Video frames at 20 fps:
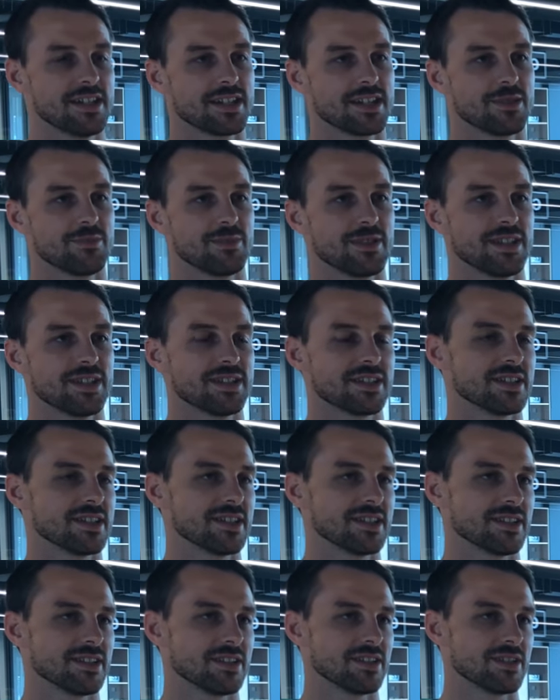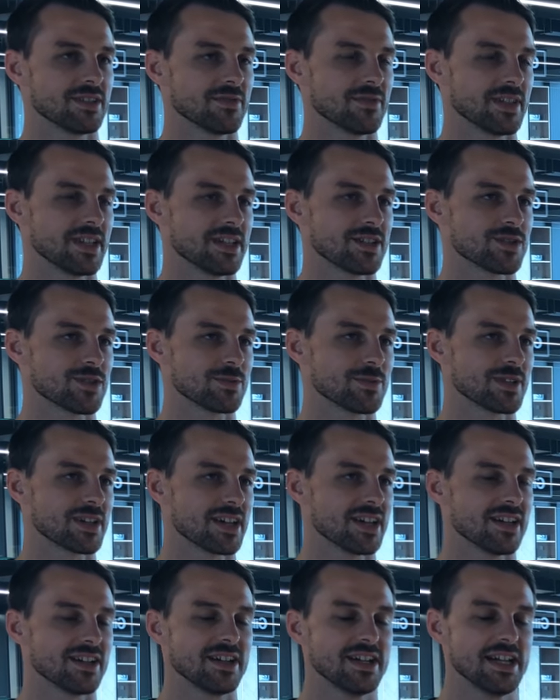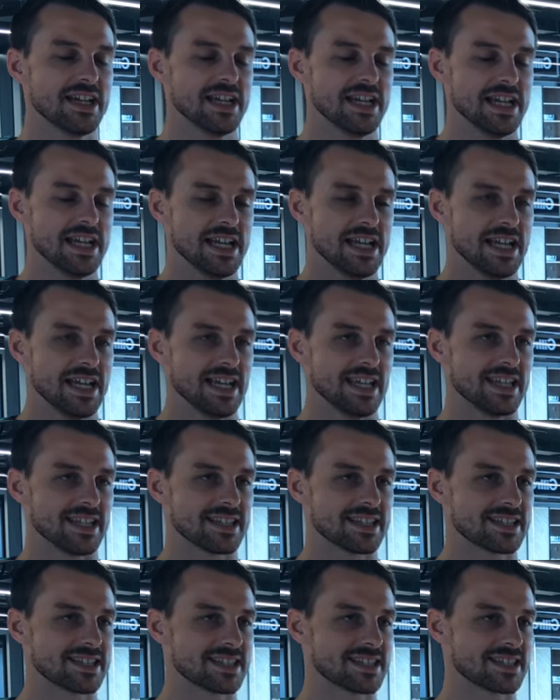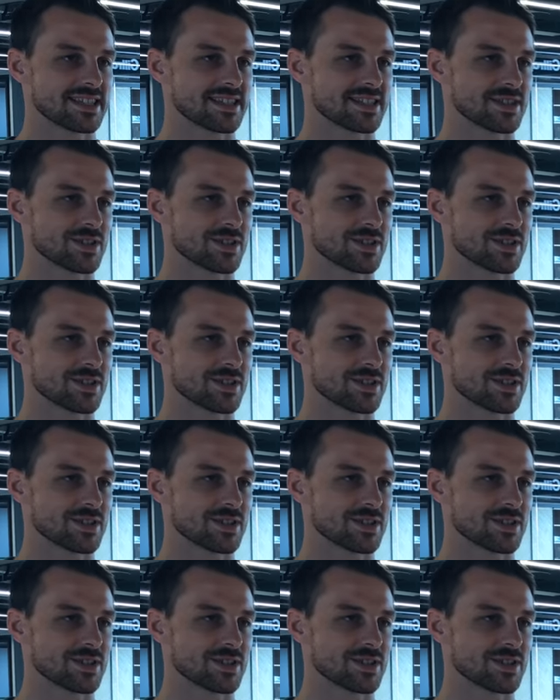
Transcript: compared to the, the V8 supercar, it's